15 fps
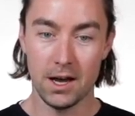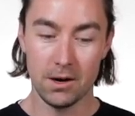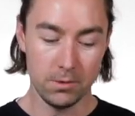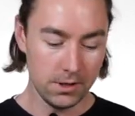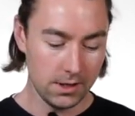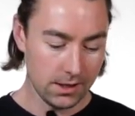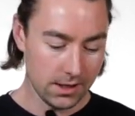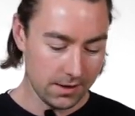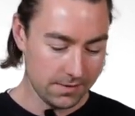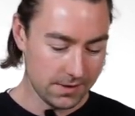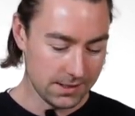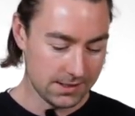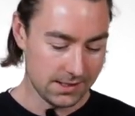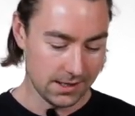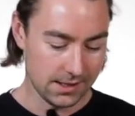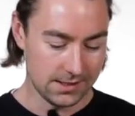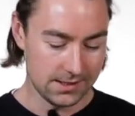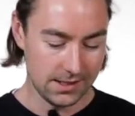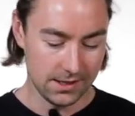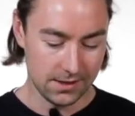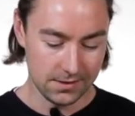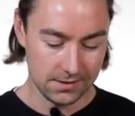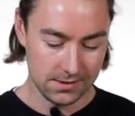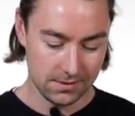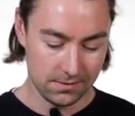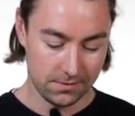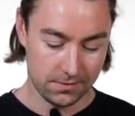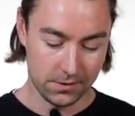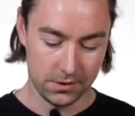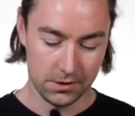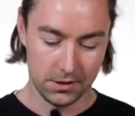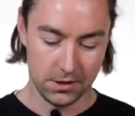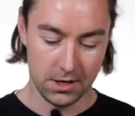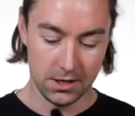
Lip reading: I really love the Stella CLs for